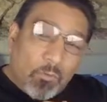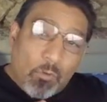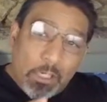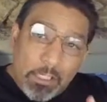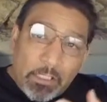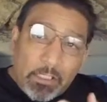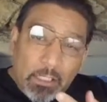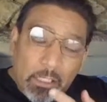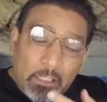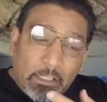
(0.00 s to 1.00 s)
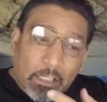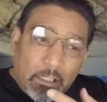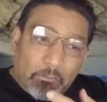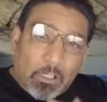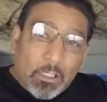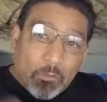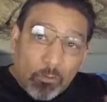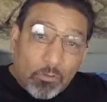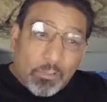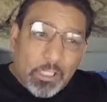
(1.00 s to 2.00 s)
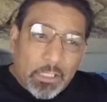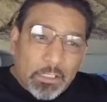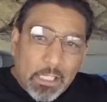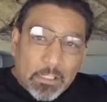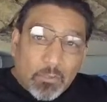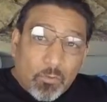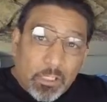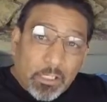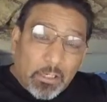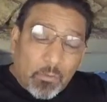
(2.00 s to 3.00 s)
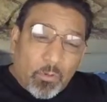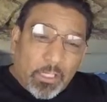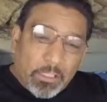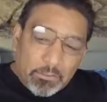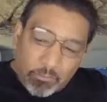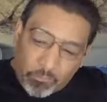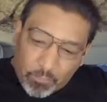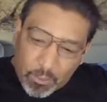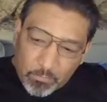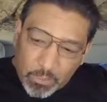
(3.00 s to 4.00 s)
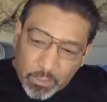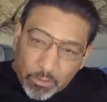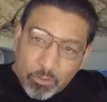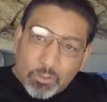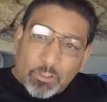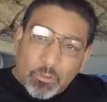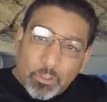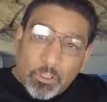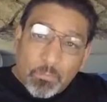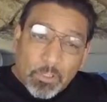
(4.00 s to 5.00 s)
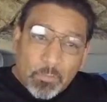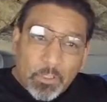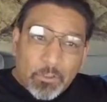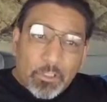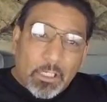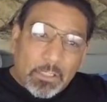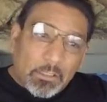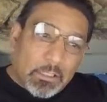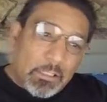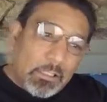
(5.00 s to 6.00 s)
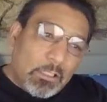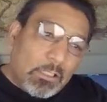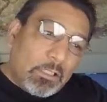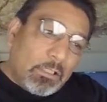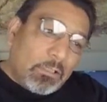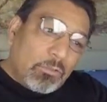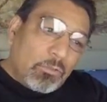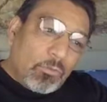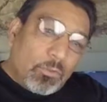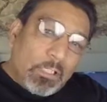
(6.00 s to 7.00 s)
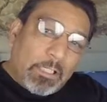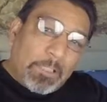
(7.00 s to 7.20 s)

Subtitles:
Why did Lee Harvey Oswald, or the assassin, why did he wait from Houston Street, a much better shot, to